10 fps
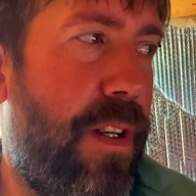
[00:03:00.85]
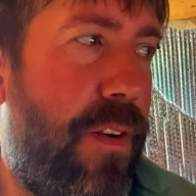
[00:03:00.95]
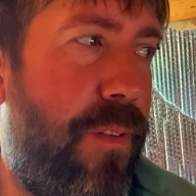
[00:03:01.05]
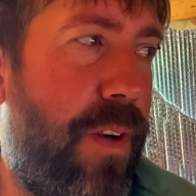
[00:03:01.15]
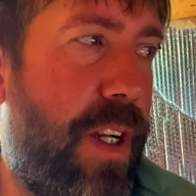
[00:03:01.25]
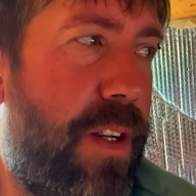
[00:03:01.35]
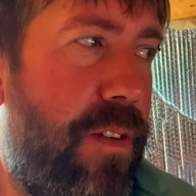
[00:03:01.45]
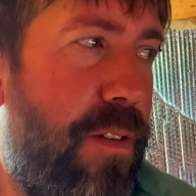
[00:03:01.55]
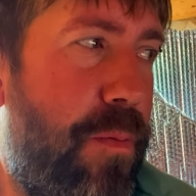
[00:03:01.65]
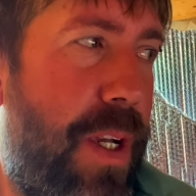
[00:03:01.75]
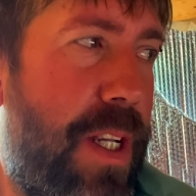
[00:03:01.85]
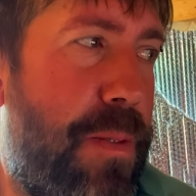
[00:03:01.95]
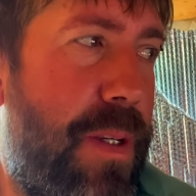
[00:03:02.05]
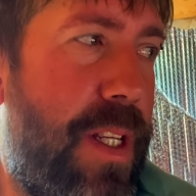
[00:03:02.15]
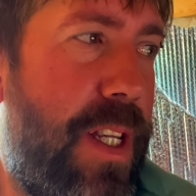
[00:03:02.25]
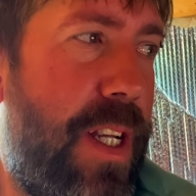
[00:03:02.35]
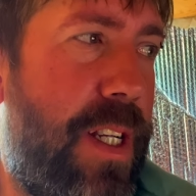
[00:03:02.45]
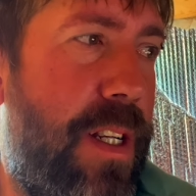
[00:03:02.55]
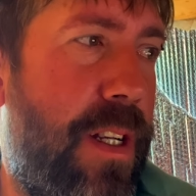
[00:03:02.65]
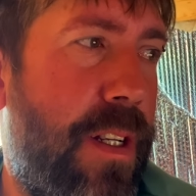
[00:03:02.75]
vehicle makes me think
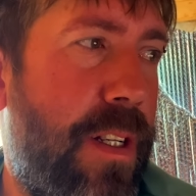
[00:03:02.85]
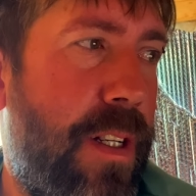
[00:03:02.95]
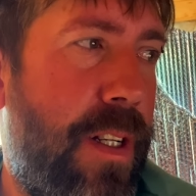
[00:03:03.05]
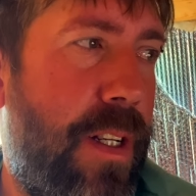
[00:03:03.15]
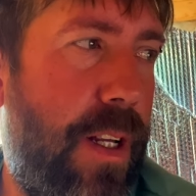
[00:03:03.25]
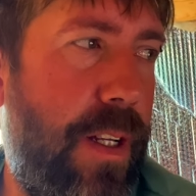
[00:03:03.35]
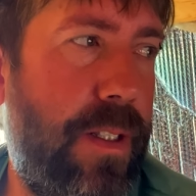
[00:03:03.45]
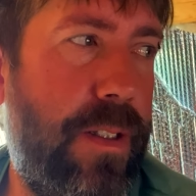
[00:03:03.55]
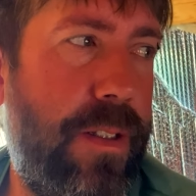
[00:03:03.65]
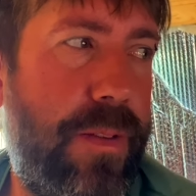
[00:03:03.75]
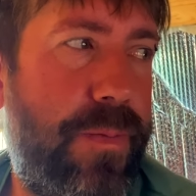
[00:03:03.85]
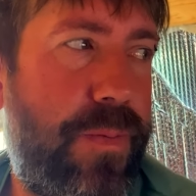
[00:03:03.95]
that,